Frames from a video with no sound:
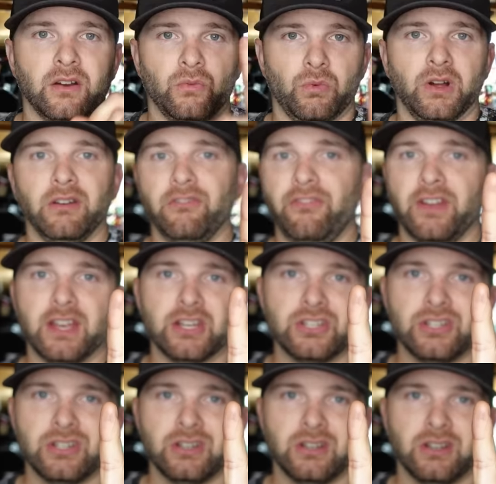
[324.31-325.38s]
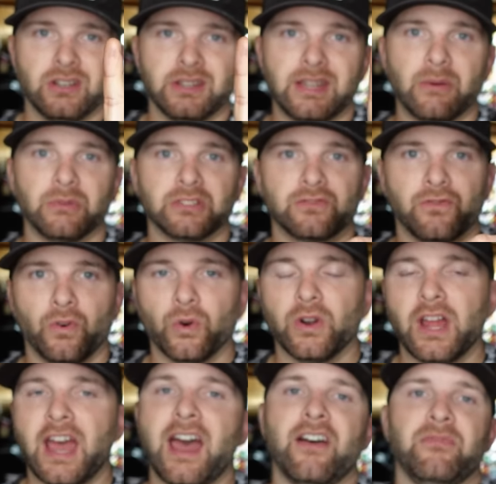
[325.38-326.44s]
one fish that was
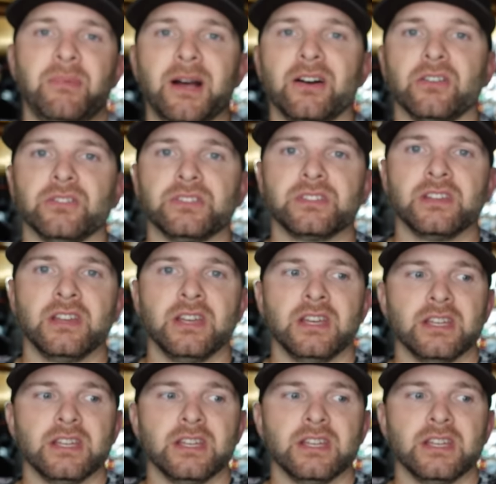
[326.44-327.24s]
4.5 pounds.